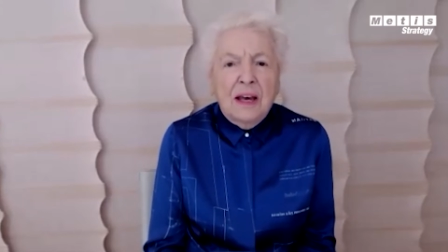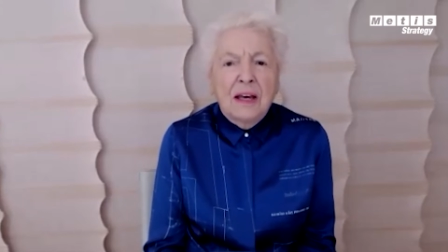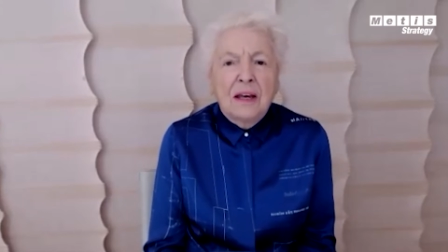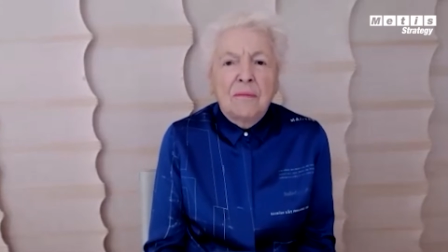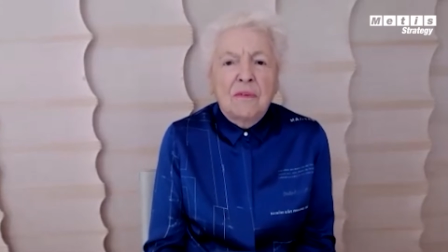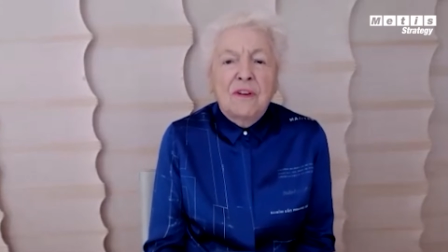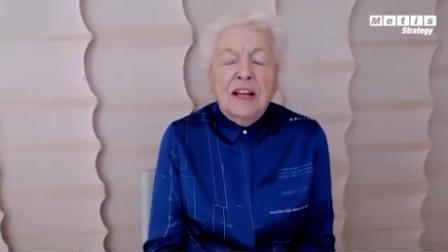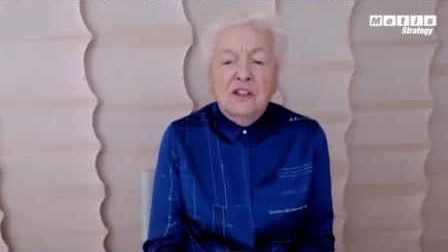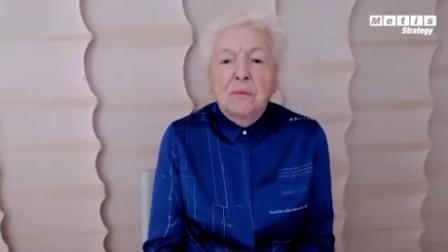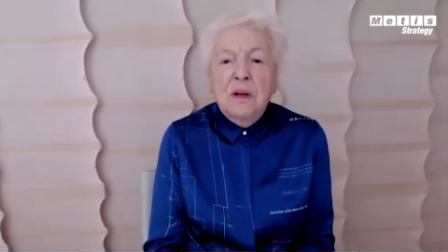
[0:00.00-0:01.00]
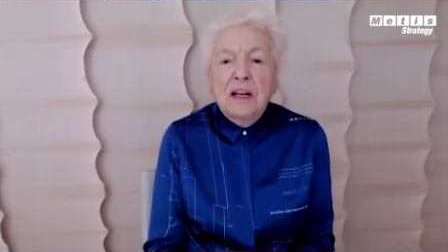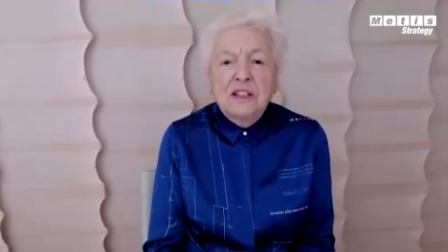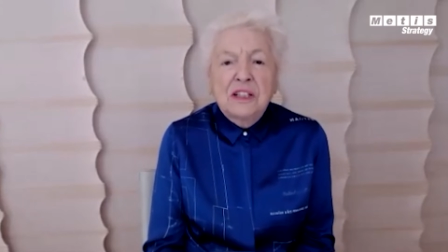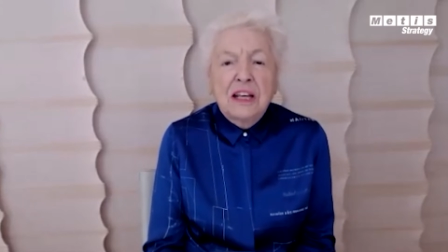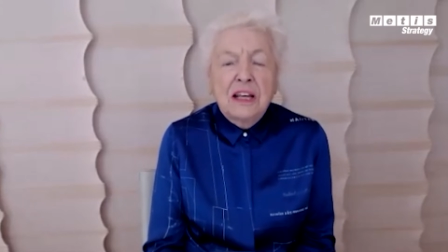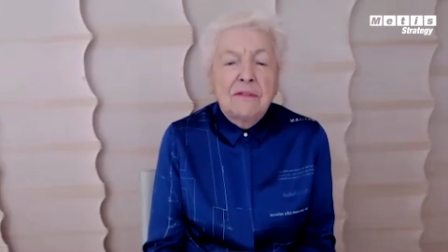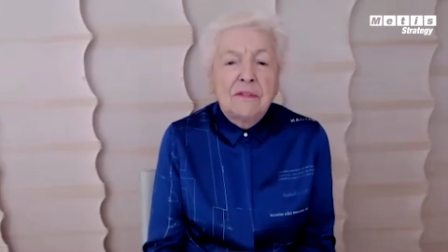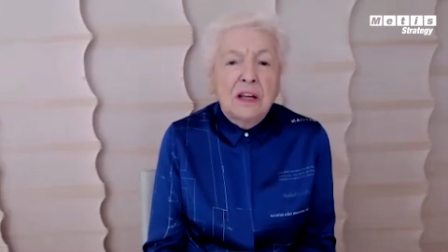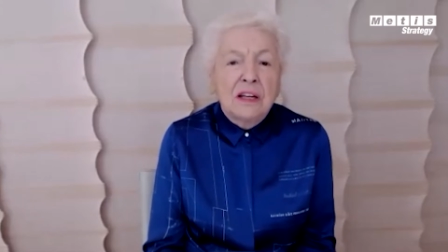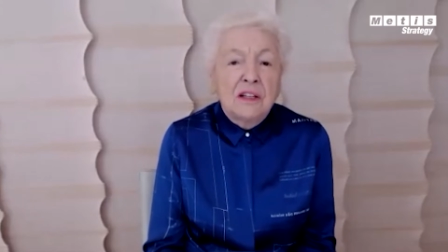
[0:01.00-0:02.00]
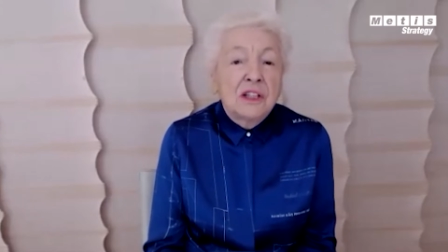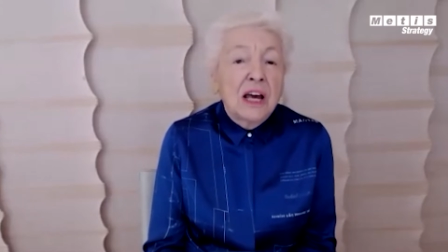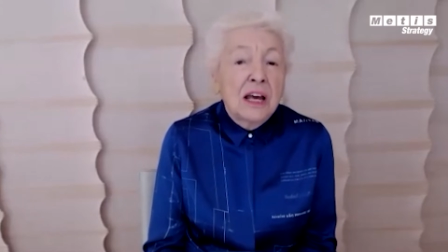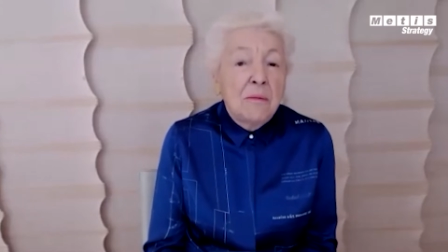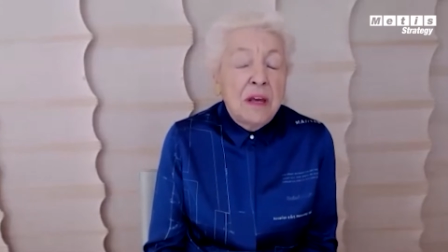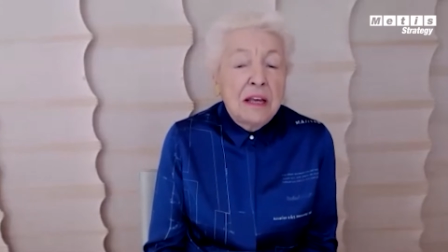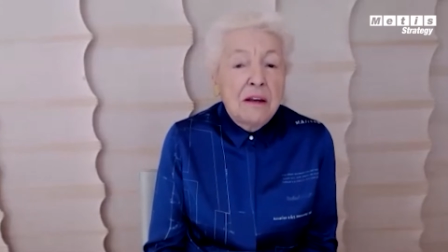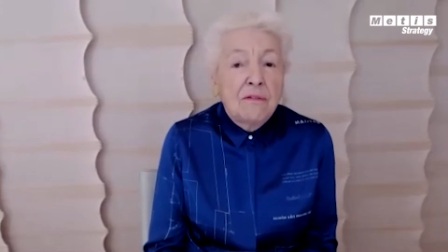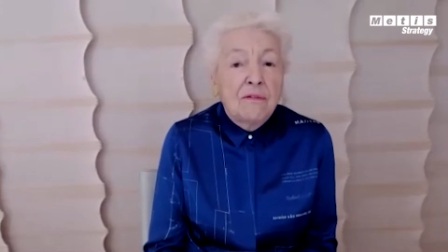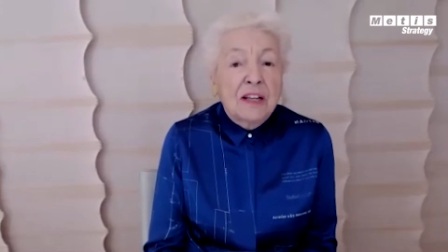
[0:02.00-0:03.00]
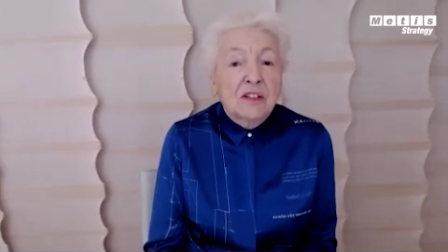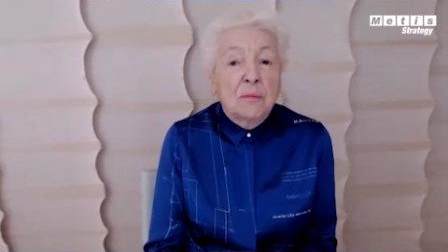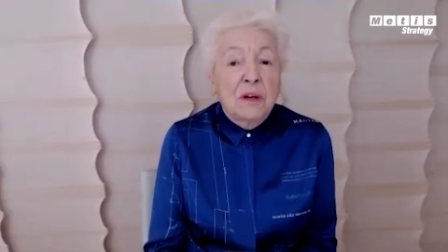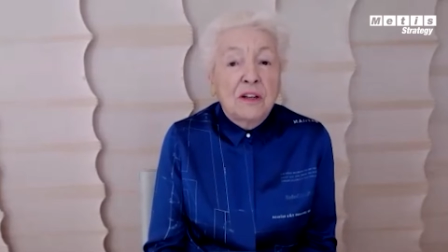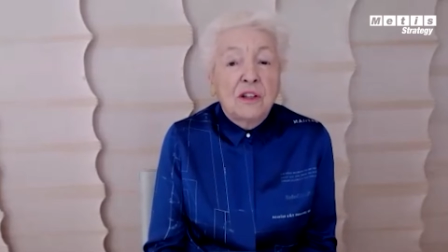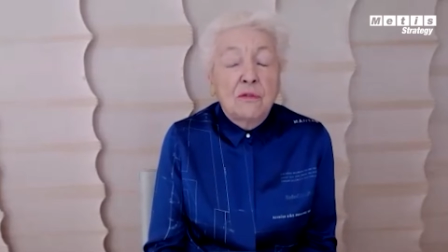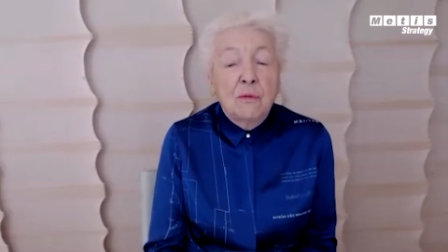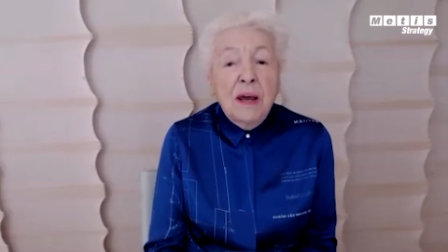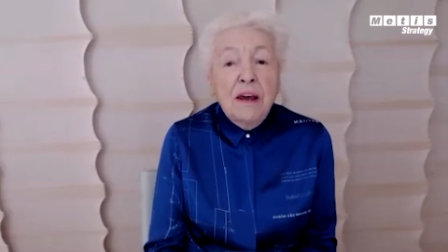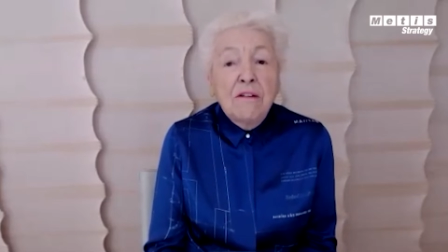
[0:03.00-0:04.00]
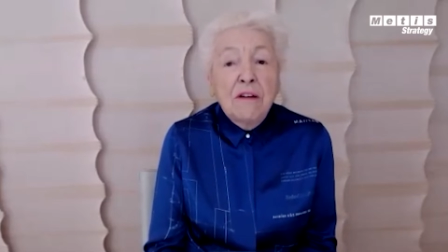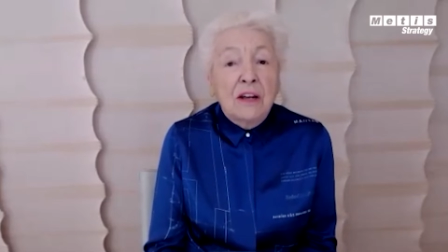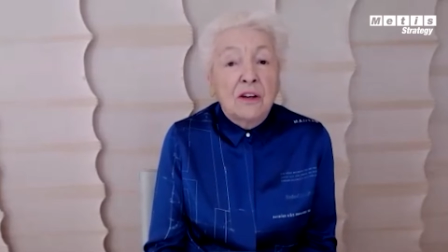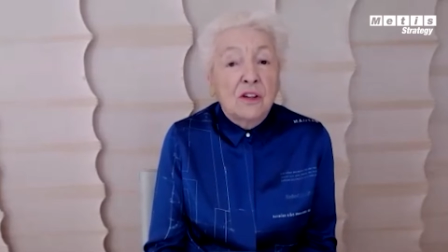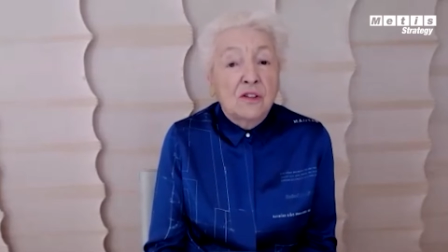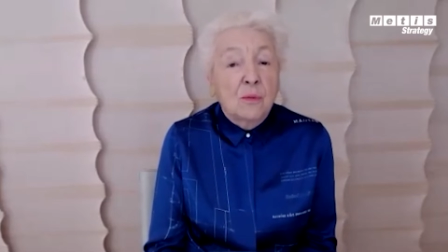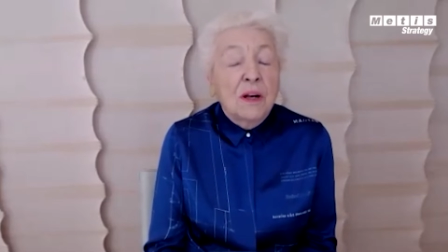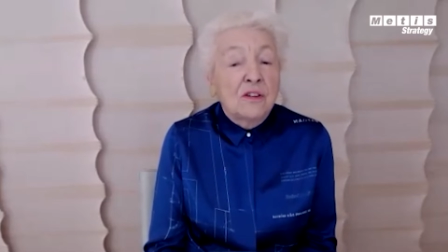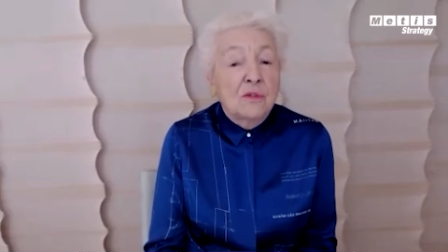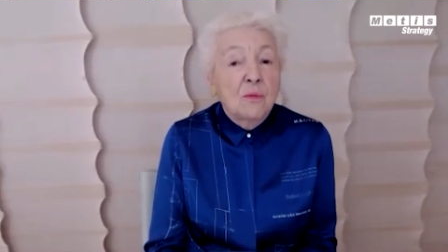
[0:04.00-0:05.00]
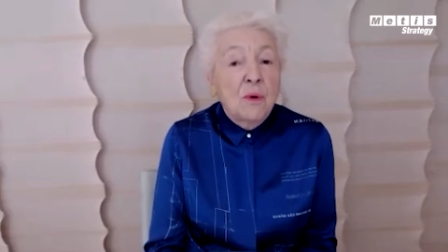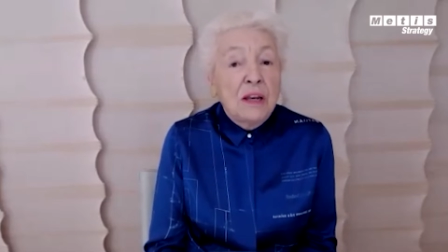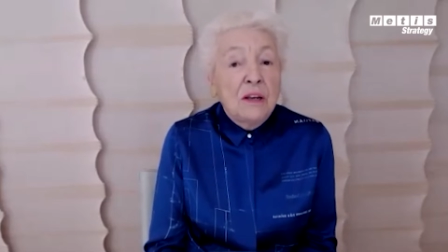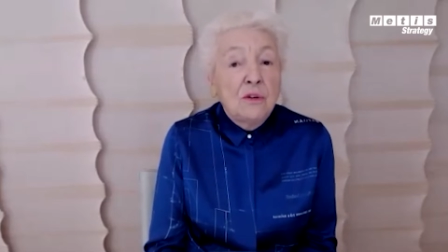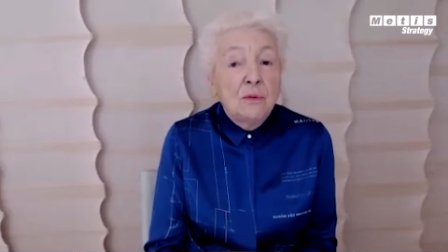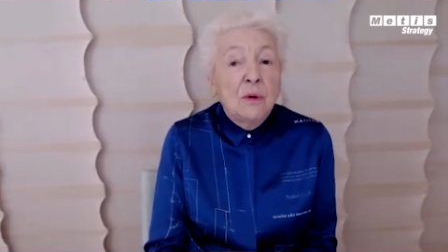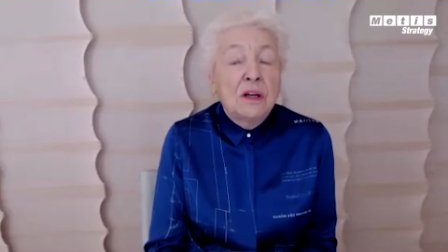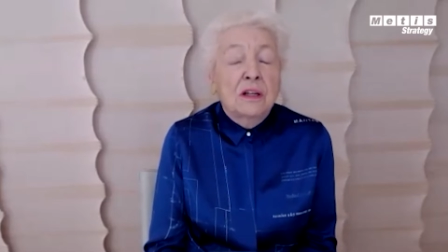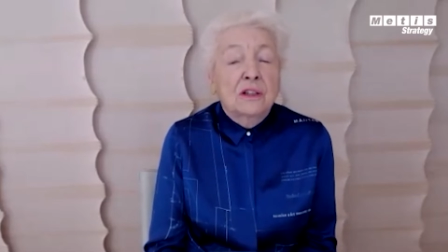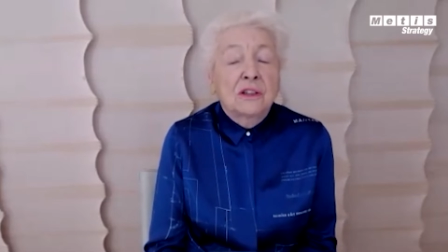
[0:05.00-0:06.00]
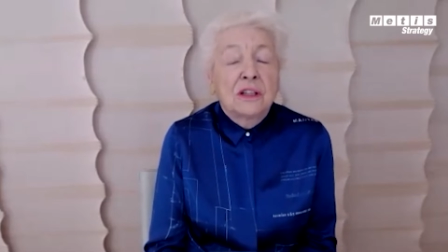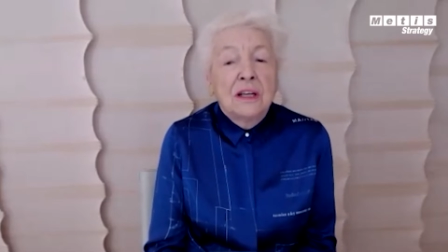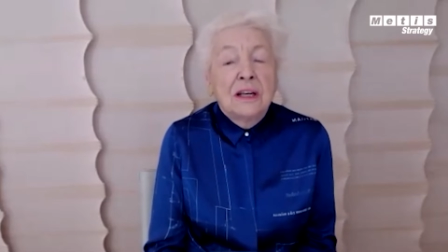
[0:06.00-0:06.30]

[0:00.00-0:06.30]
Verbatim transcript: um, flexibility in, in timing, flexibility of where and as well as when you worked.